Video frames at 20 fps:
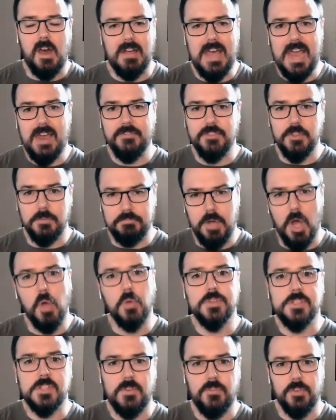I'll have the
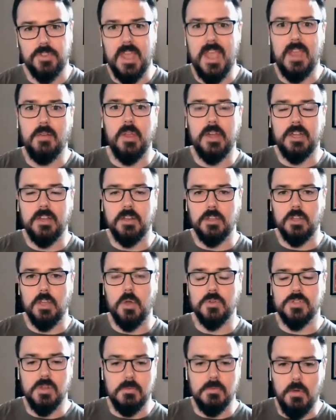post for that ready to
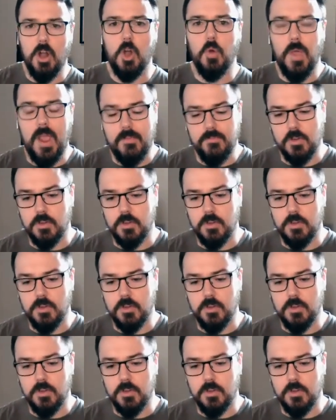go tomorrow